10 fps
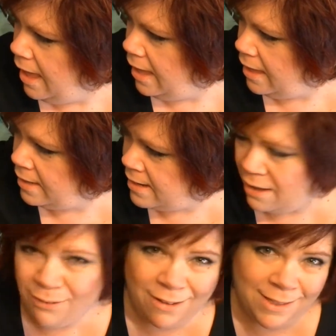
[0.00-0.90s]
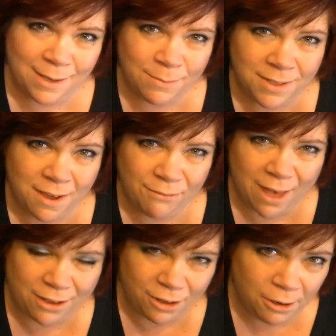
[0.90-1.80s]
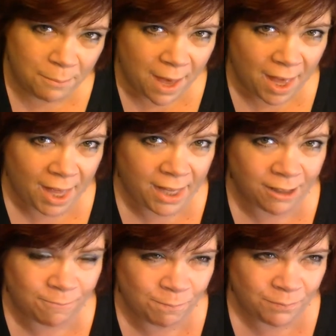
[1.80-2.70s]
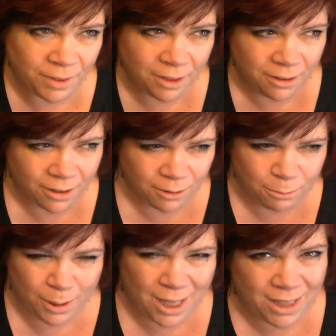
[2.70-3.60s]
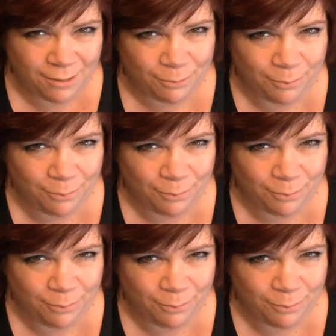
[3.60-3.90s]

And I found some stuff I could buy, but